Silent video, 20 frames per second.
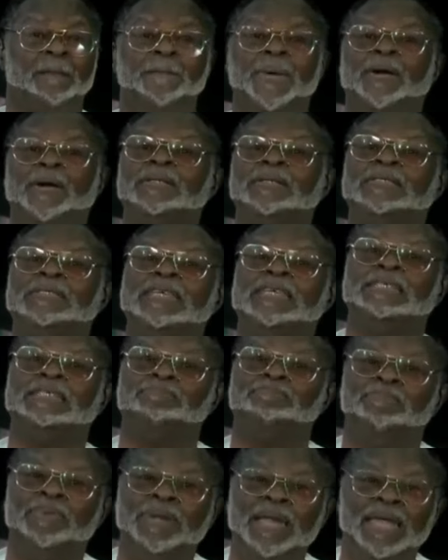Because it's
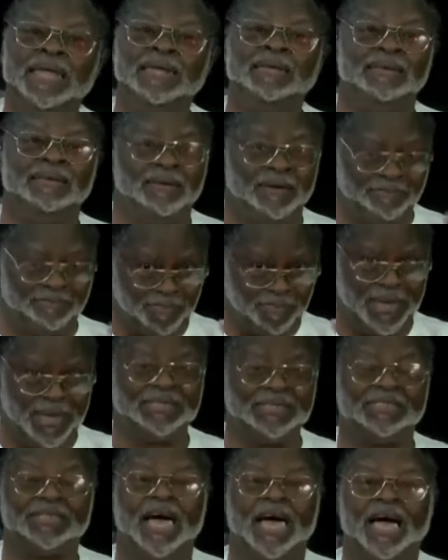plain
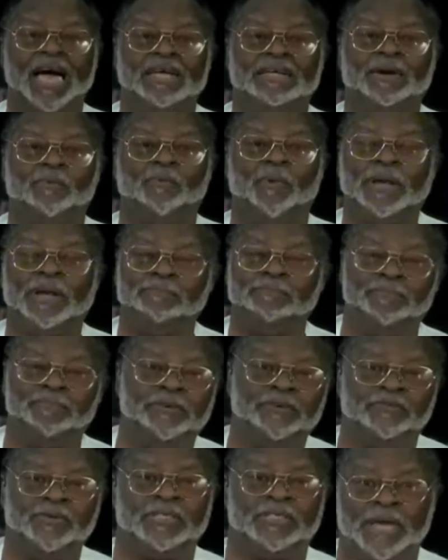sight of what the
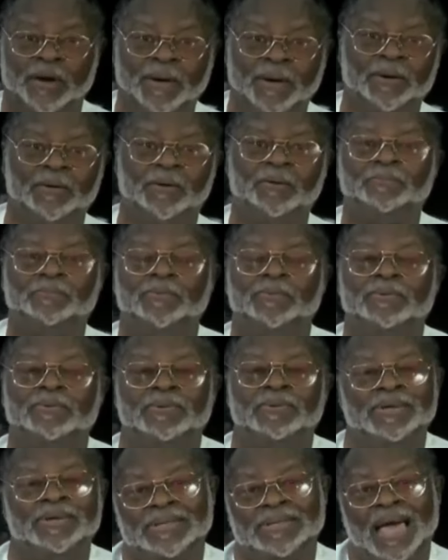Patriots, our group,
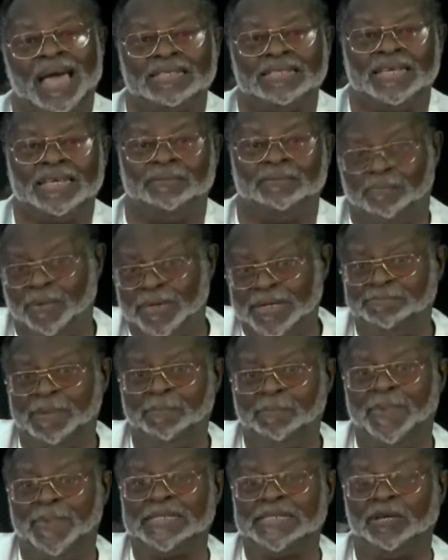is asking. But it's
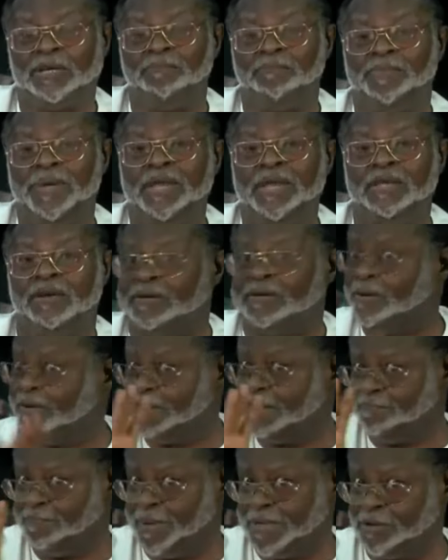my personal opinion, not
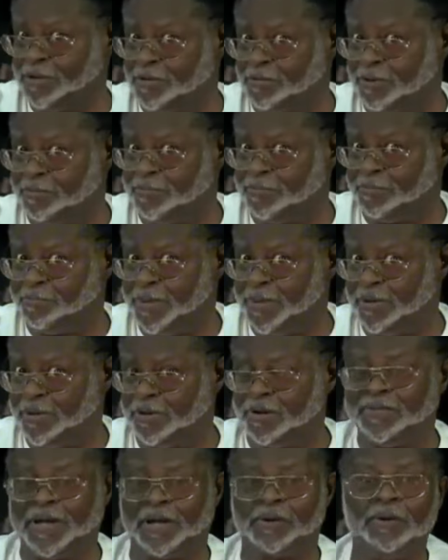the group
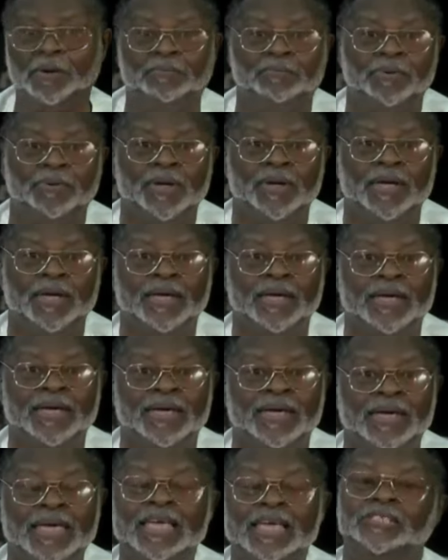opinion of the group.
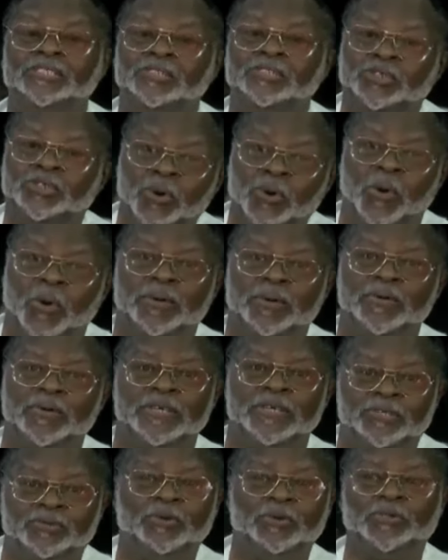It's to
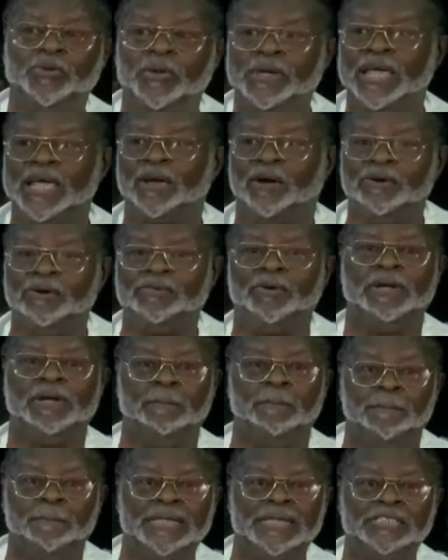restructure the country on the
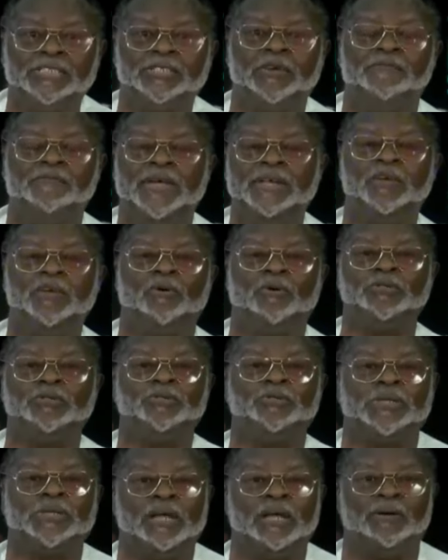basis of a new
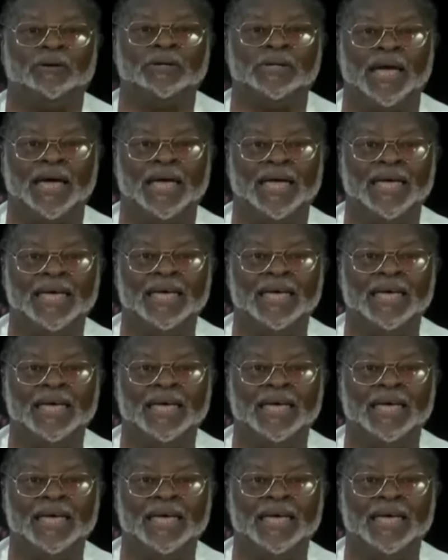constitutional order.